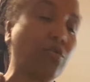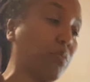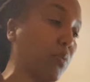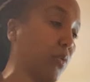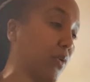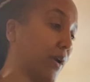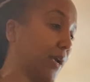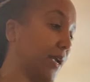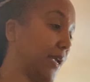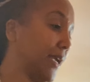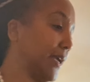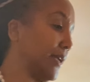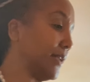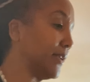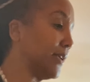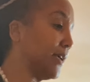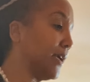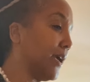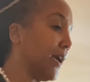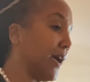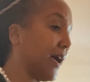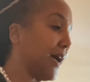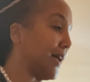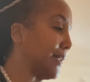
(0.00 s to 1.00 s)
brand.
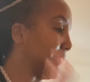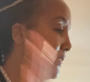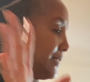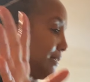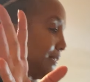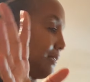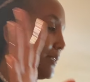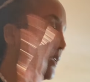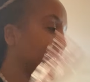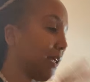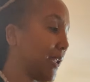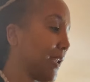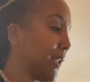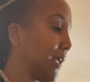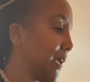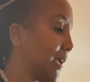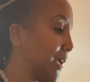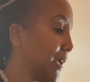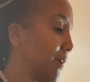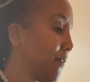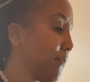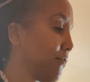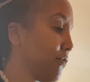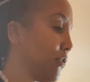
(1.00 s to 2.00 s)
I did not
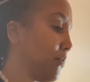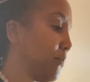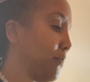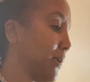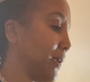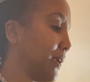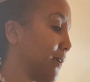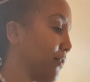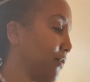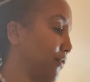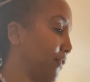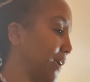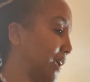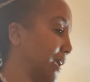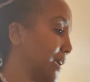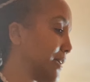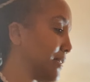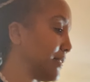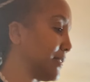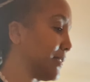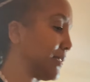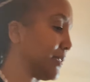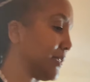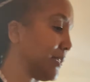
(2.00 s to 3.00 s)
have the big
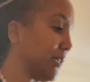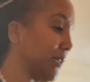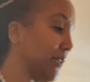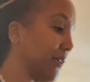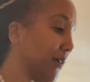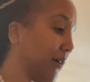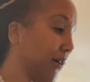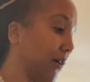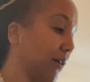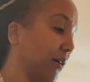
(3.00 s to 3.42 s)
fancy